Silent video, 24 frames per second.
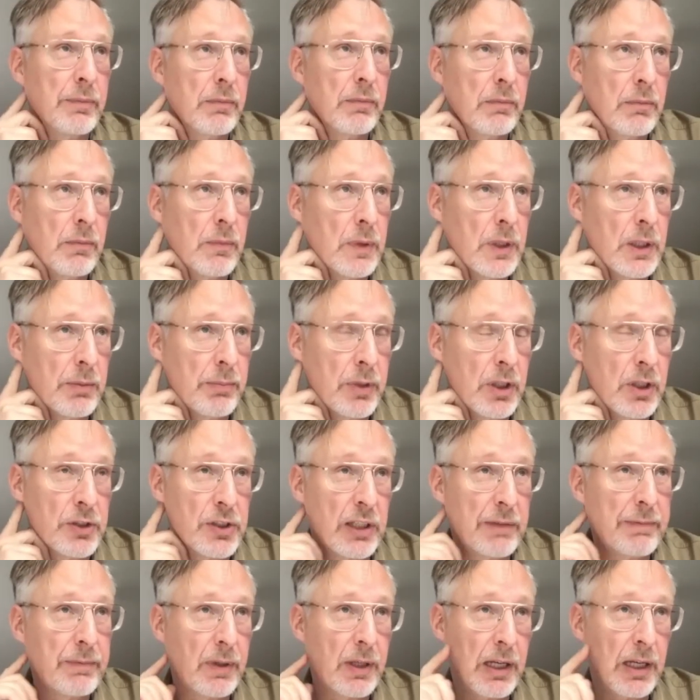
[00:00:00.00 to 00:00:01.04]
because I,
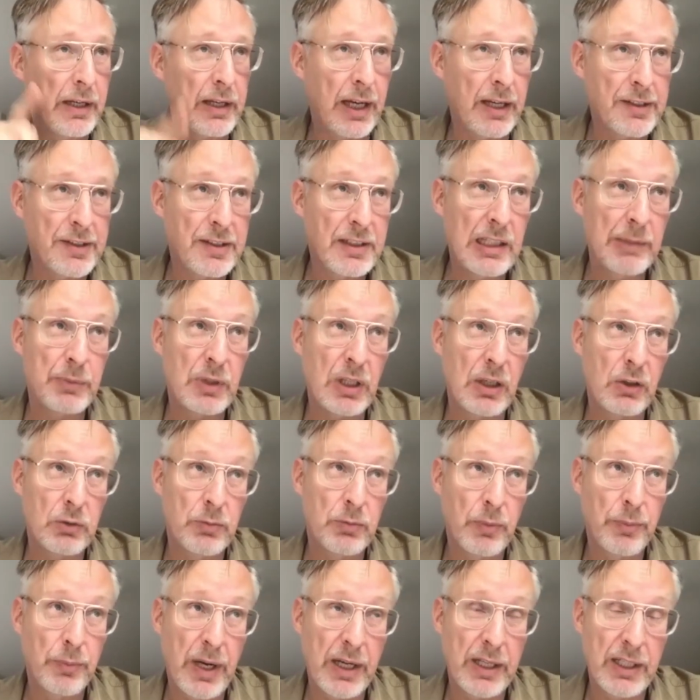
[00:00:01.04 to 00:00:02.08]
I stepped out
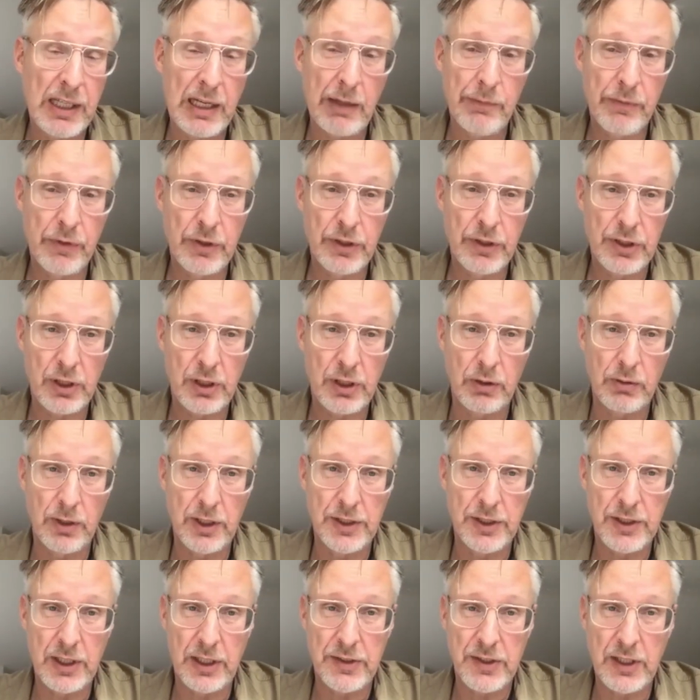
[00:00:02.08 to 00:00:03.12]
my comfort zone, as
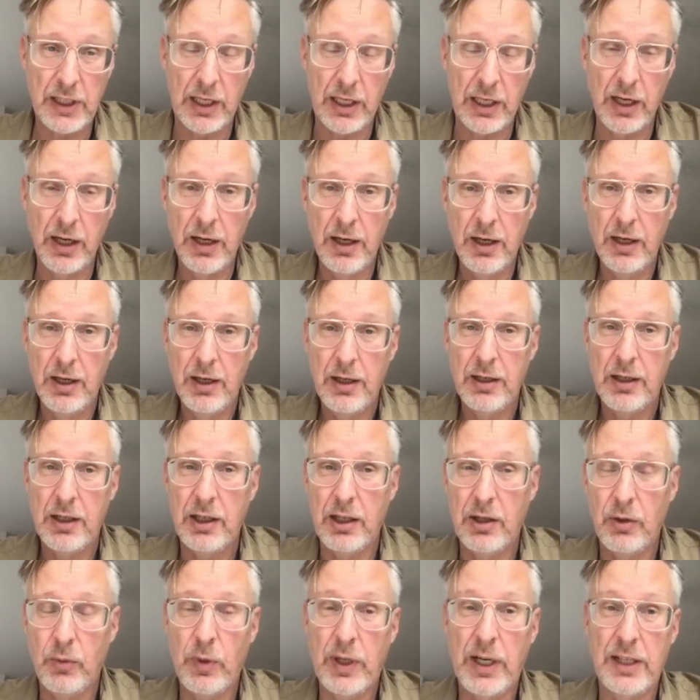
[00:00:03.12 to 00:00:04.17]
I said, uh,
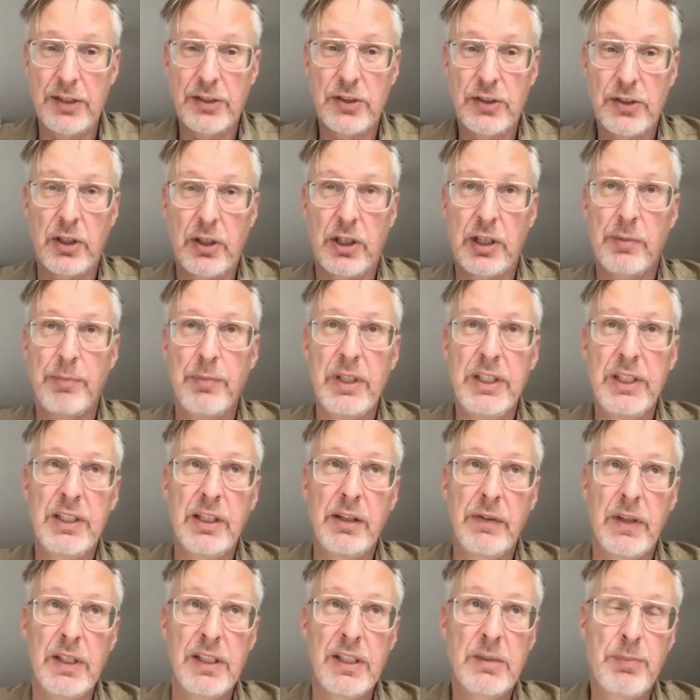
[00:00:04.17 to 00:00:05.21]
when I started meeting
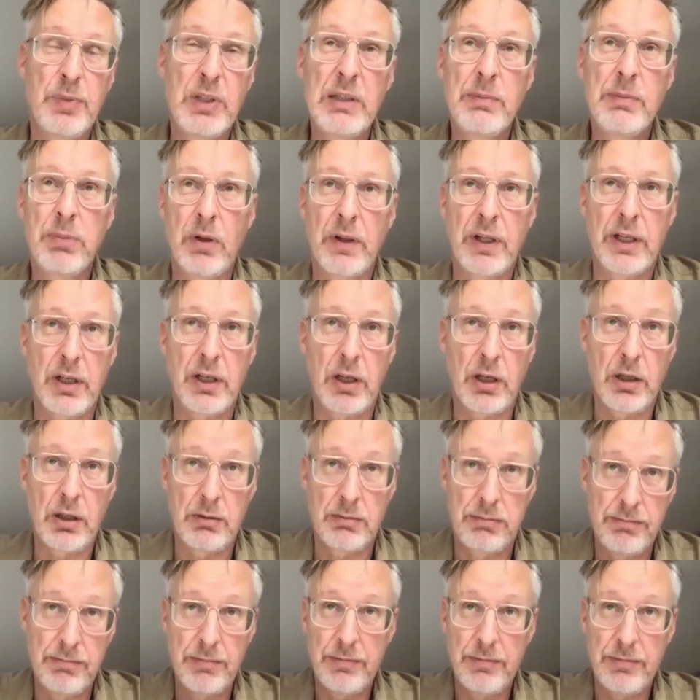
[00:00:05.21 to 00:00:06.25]
these people that are
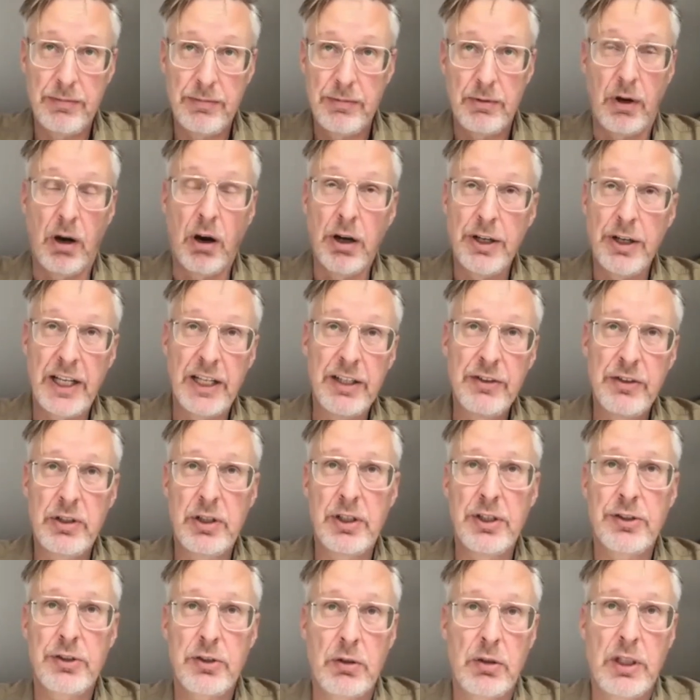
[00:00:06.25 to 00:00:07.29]
are dangerous
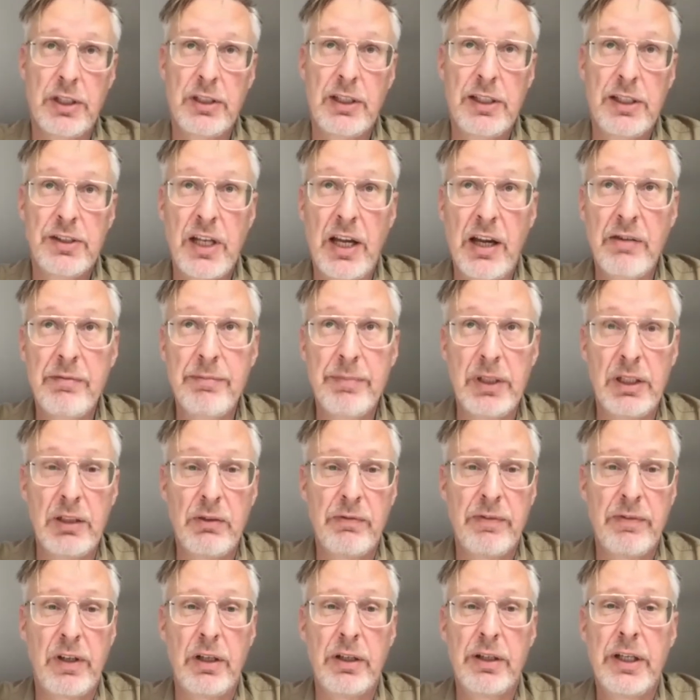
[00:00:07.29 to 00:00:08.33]
or at least have been
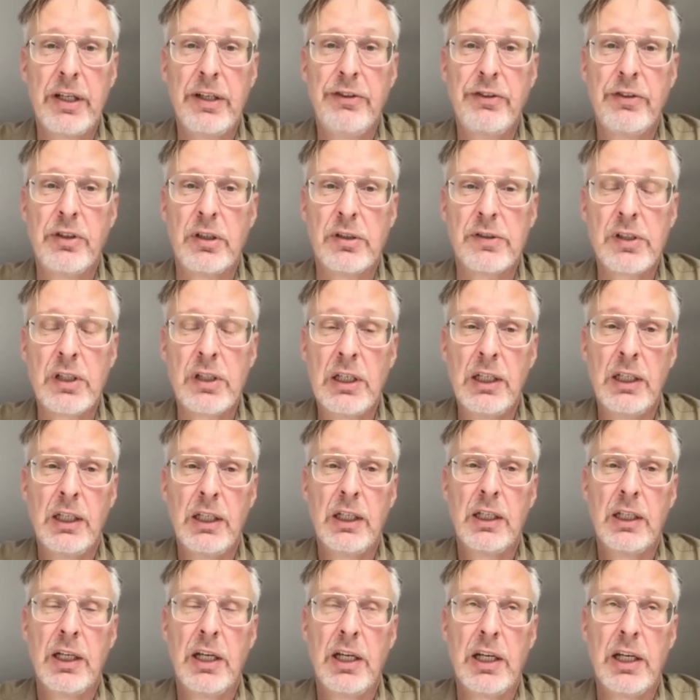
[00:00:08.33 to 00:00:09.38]
very dangerous.
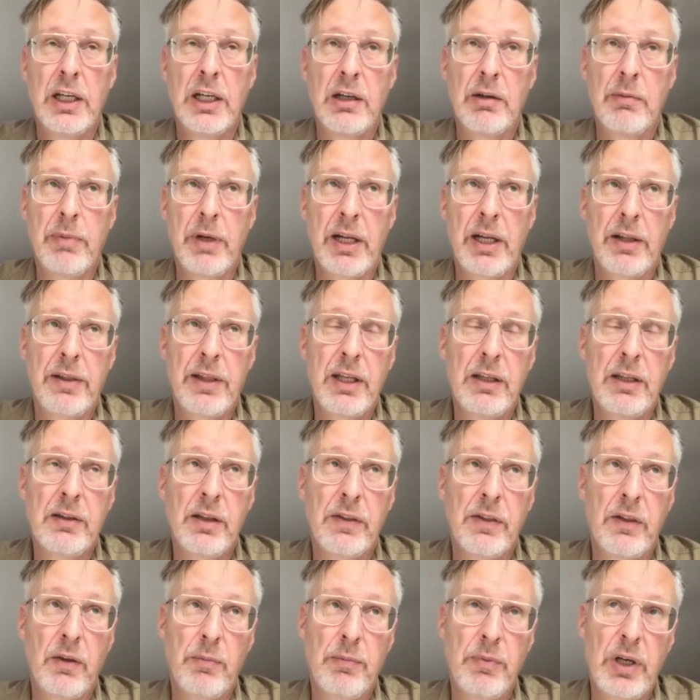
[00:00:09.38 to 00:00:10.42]
Uh, but I think
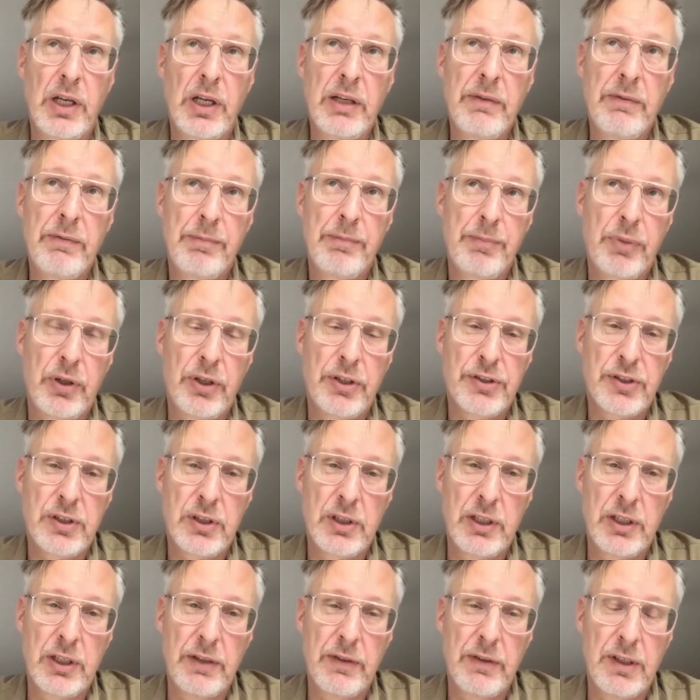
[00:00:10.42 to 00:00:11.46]
that the brave person
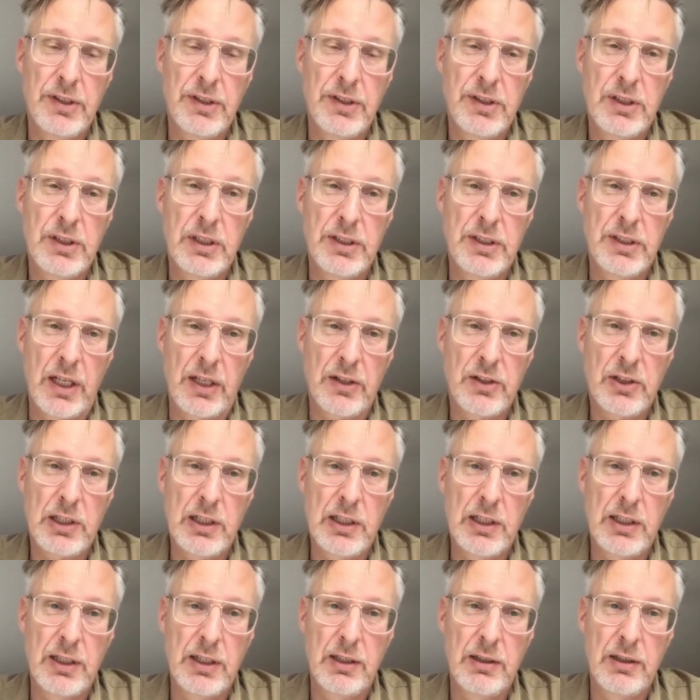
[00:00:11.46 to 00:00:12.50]
in this is
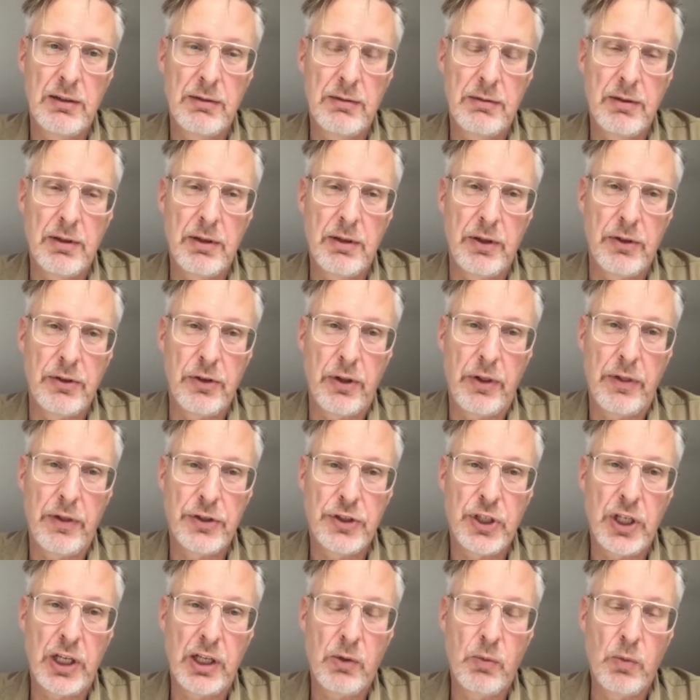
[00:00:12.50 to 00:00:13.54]
actually the, the
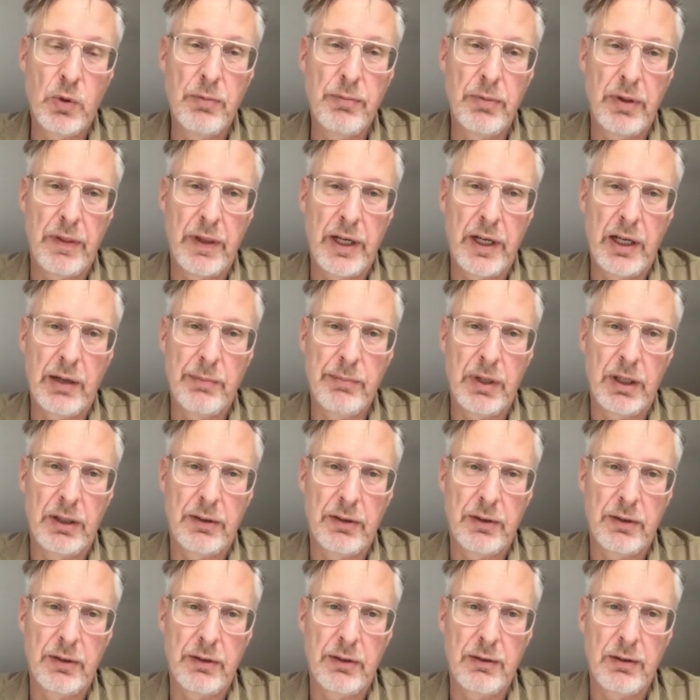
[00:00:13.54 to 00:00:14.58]
Czech woman that I met,
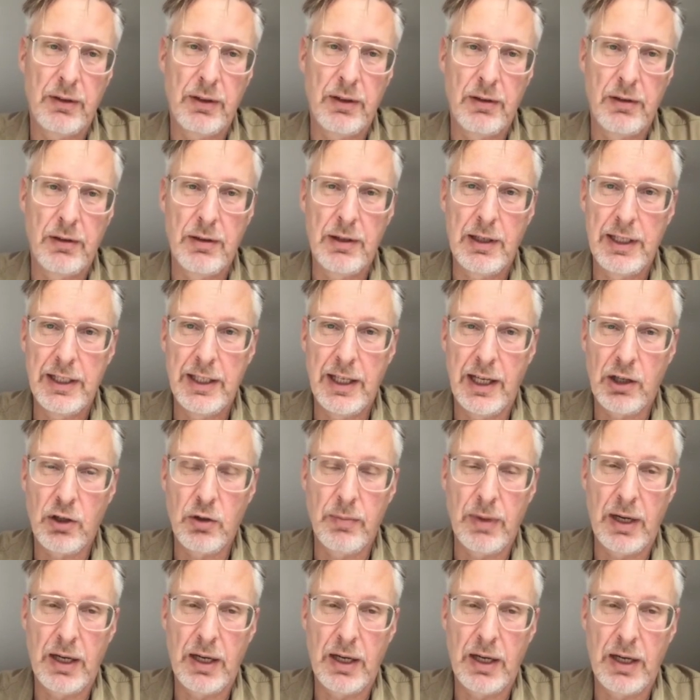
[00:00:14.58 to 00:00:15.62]
uh, hmm. Lida
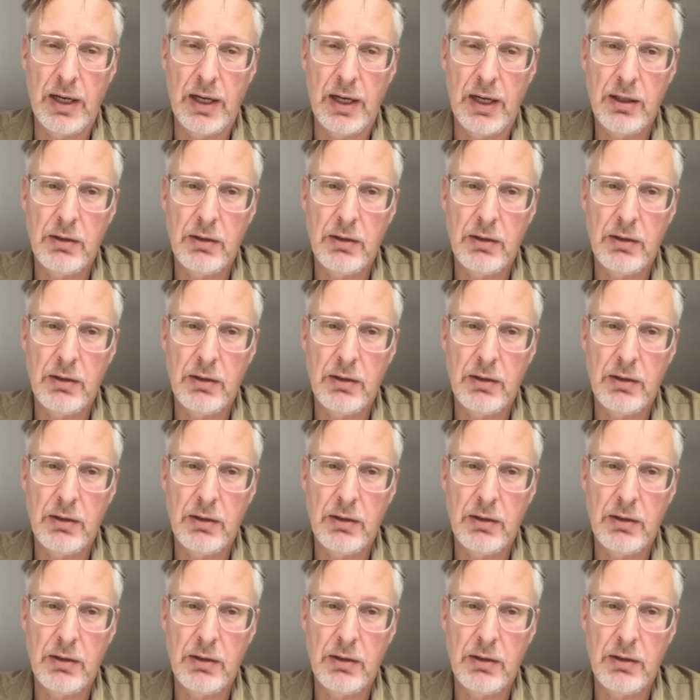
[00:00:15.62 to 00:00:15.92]
Komarkova.